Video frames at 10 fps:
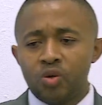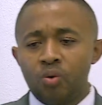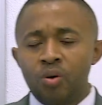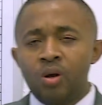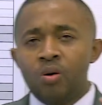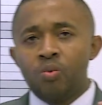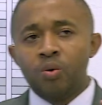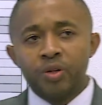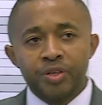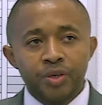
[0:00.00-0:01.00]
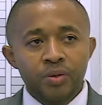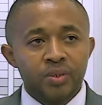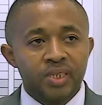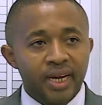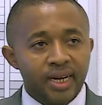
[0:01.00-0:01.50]
So we will
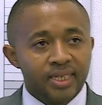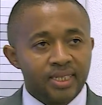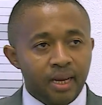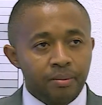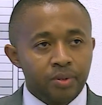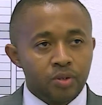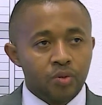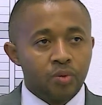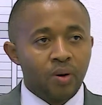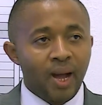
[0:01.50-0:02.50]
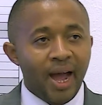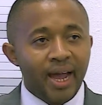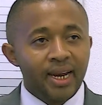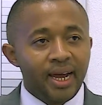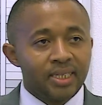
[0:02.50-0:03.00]
use an example to
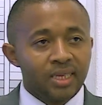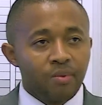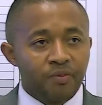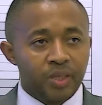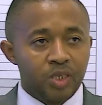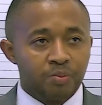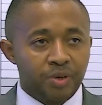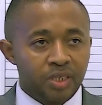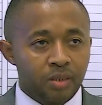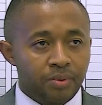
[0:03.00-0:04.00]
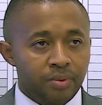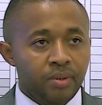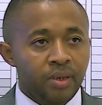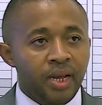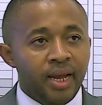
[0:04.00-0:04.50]
highlight some of these principles.